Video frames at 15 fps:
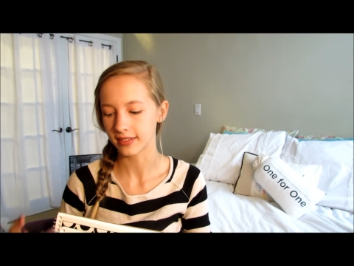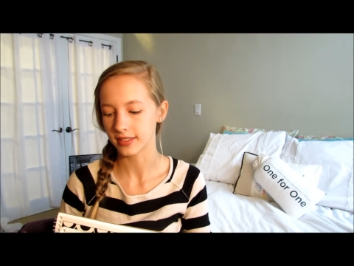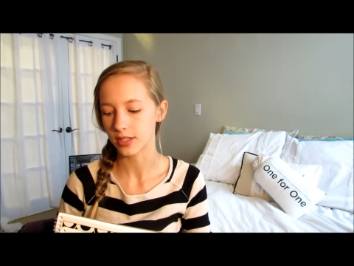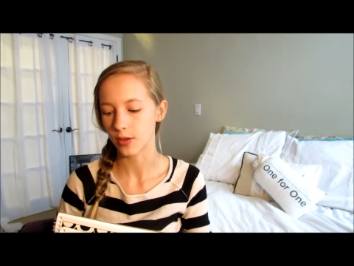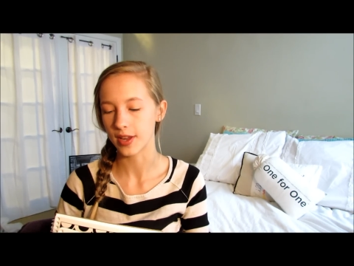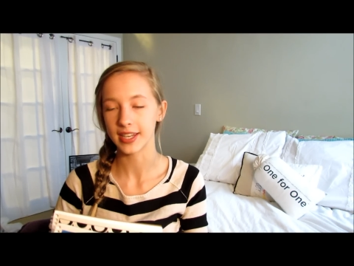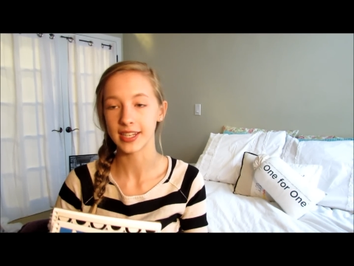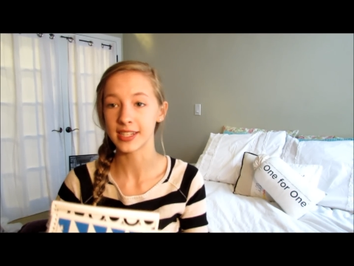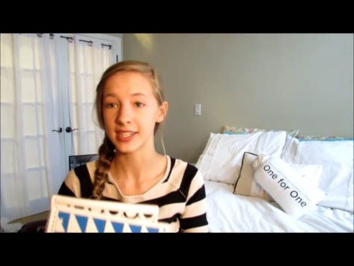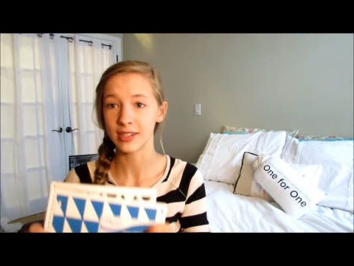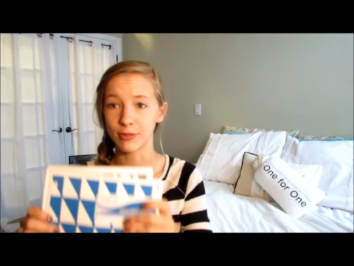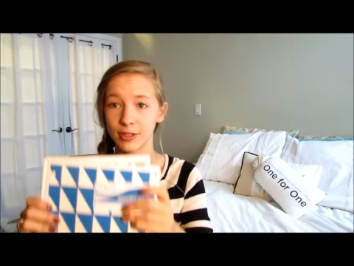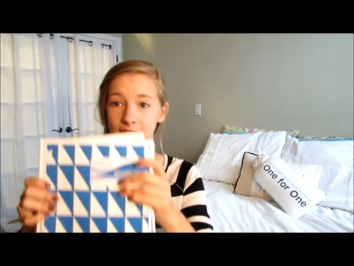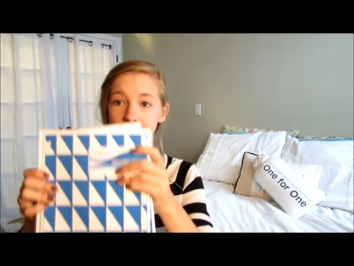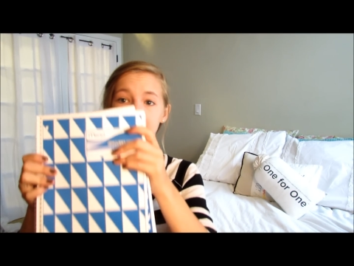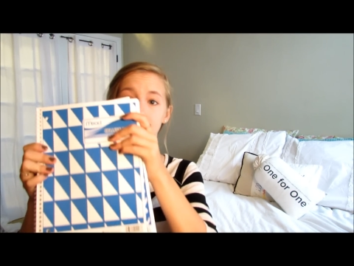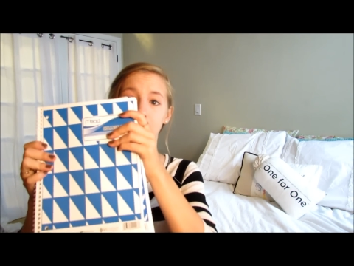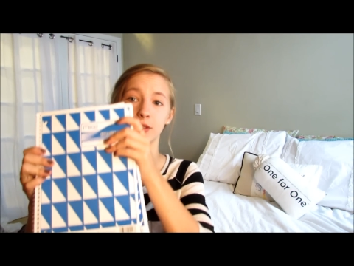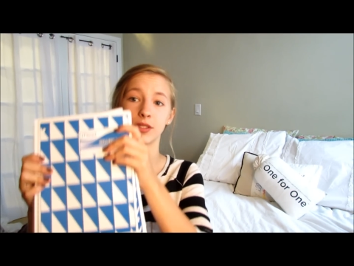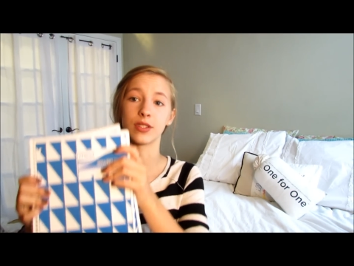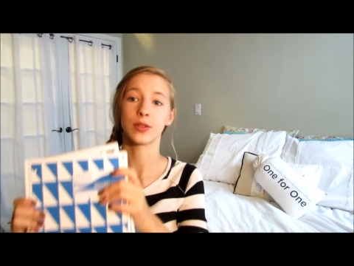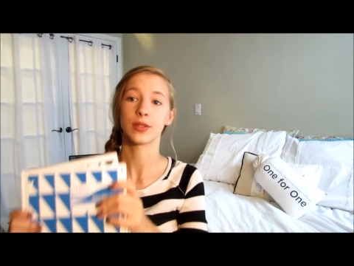so I didn't really
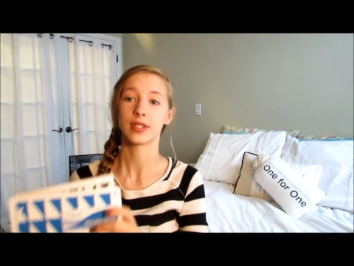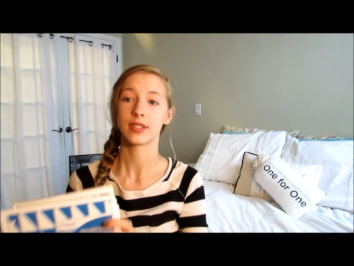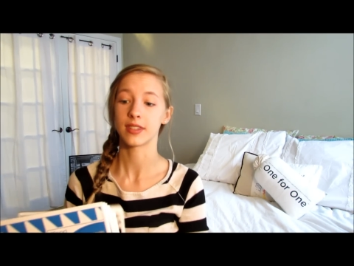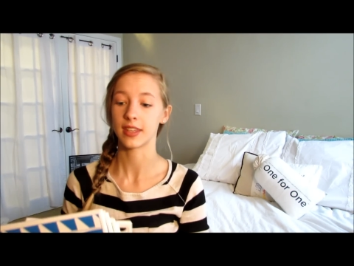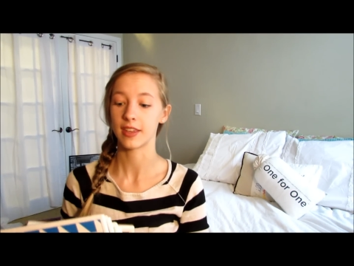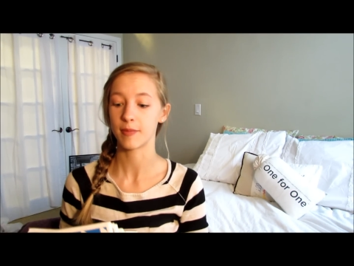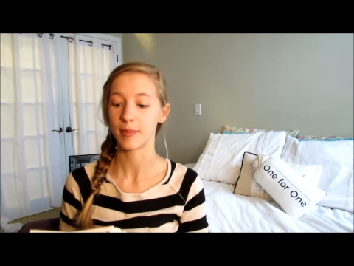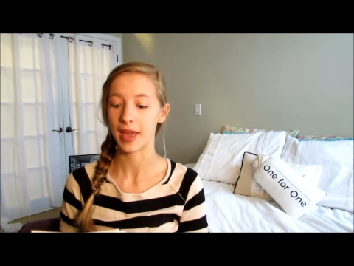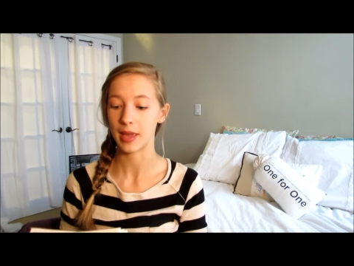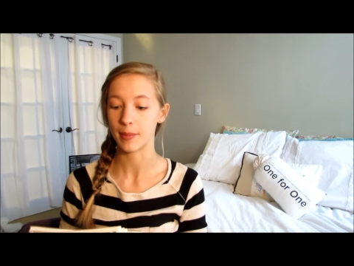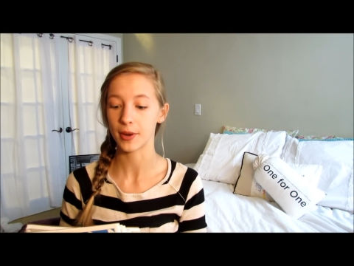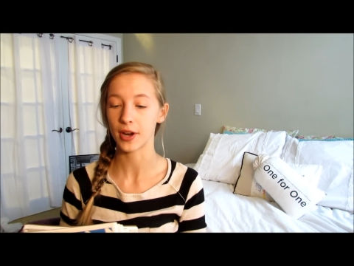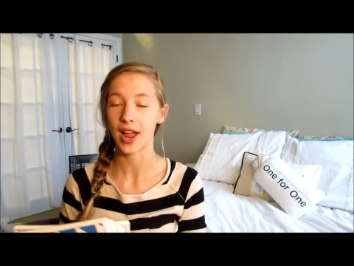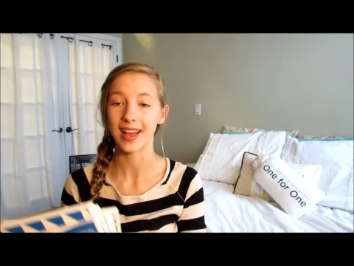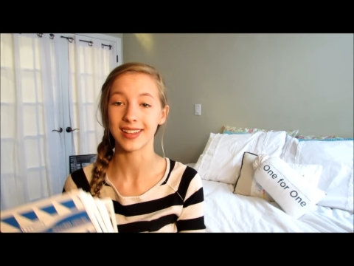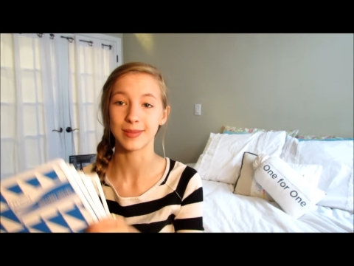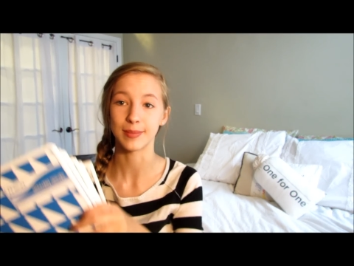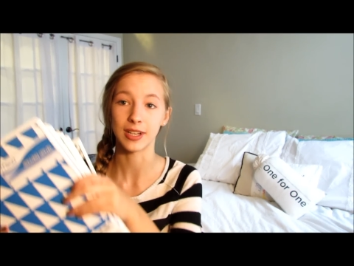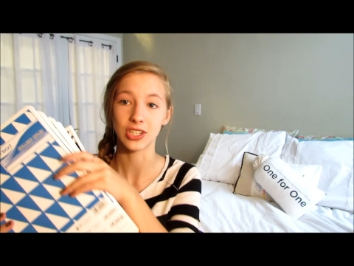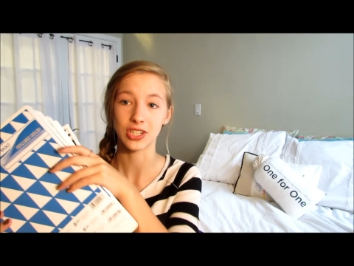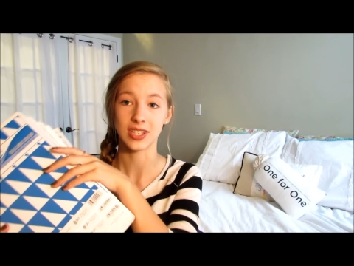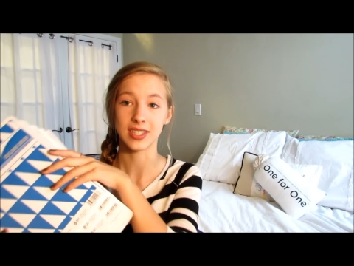use loose leaf paper as
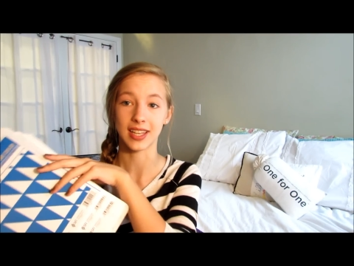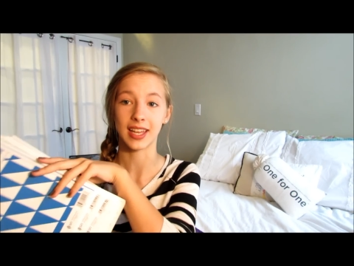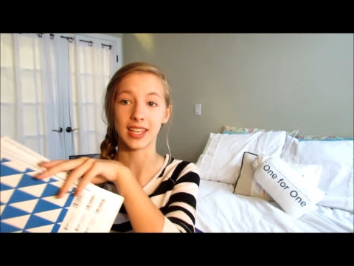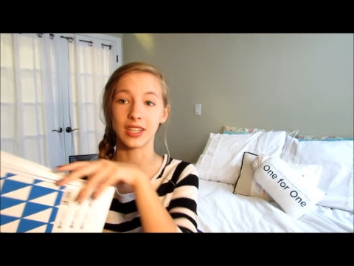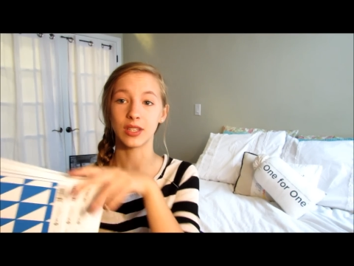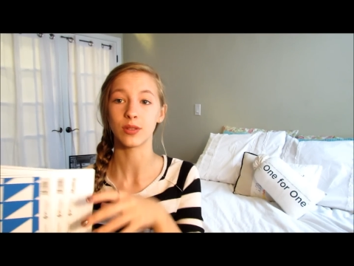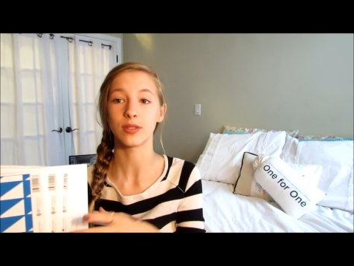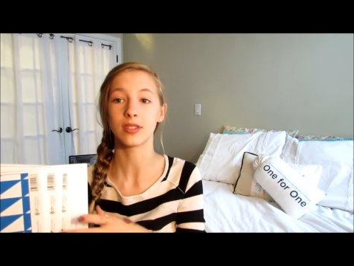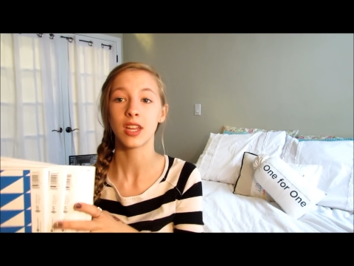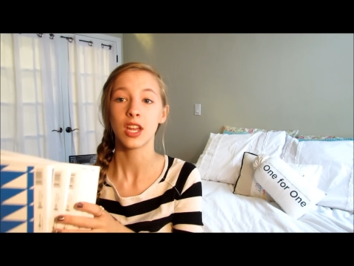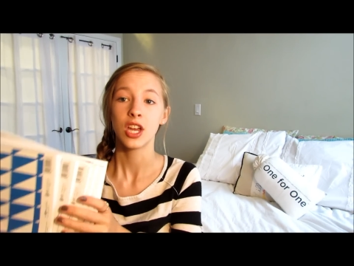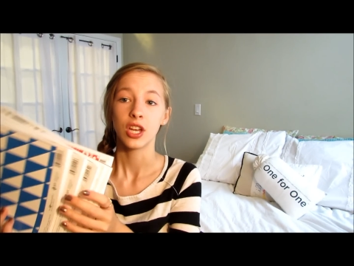much as I used